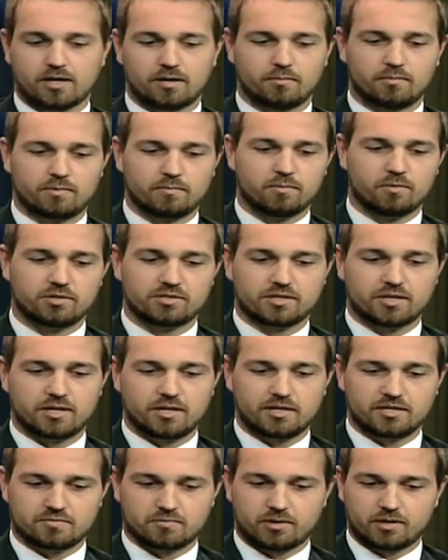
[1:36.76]
Most
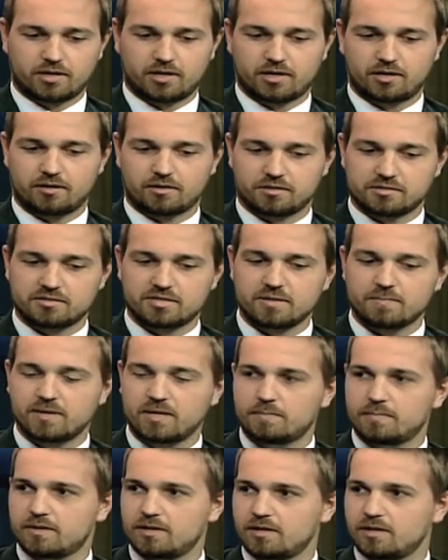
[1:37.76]
Canadians rely on the
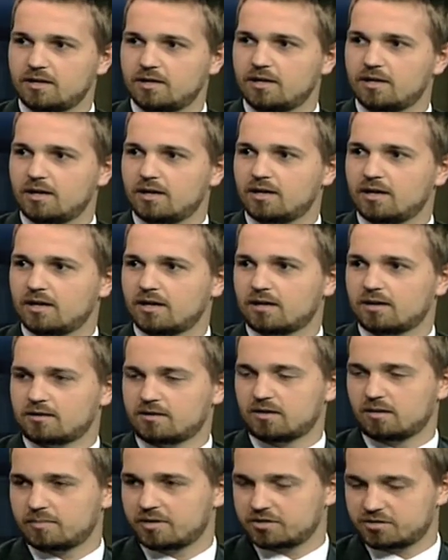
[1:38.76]
CPP,
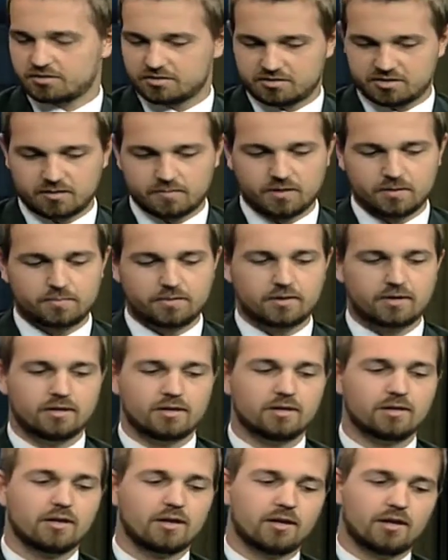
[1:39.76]
combination of the
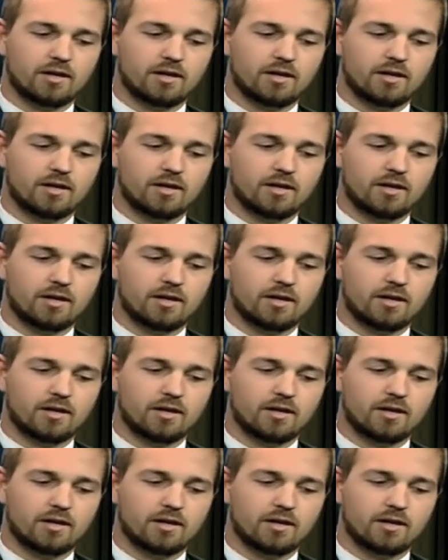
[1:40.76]
CPP,